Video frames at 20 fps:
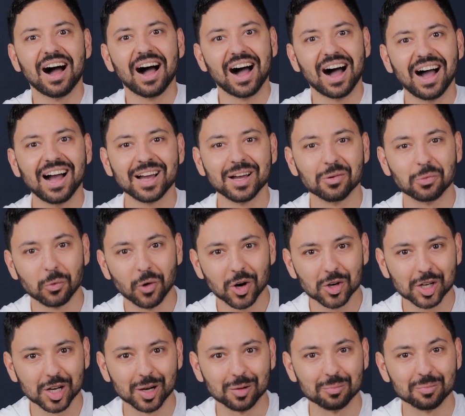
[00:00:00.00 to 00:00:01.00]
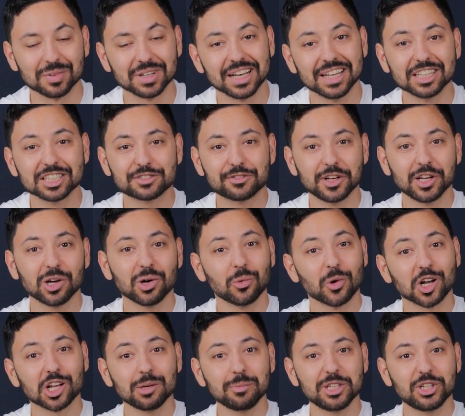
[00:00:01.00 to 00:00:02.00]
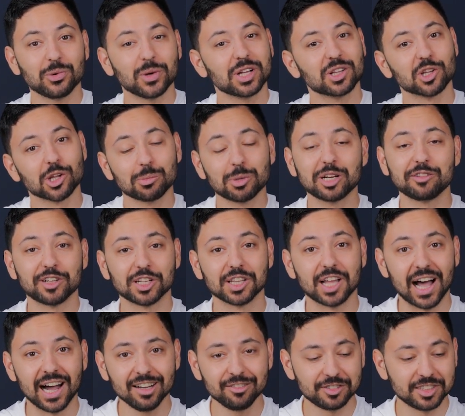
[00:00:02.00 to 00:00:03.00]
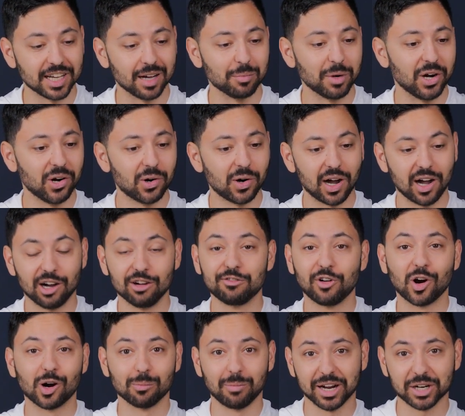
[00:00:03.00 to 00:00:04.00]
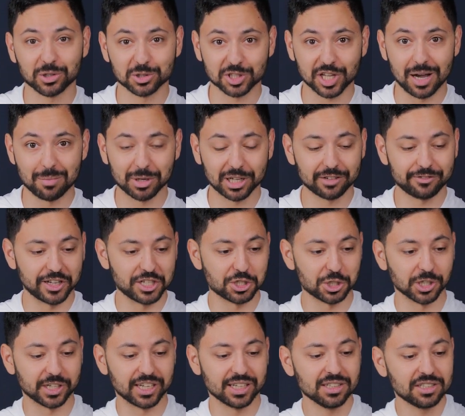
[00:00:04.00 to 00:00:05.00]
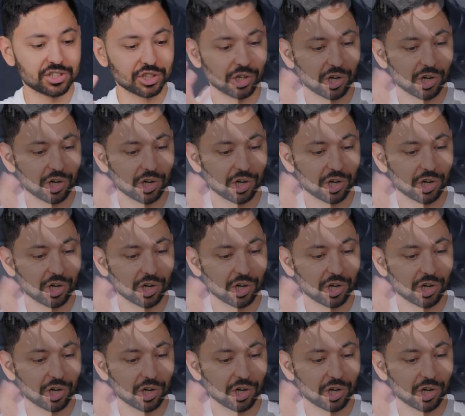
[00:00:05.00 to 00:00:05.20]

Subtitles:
Hi, welcome. In this video, we're going to be doing a little bit of a live demo of our microscopic adventure kits,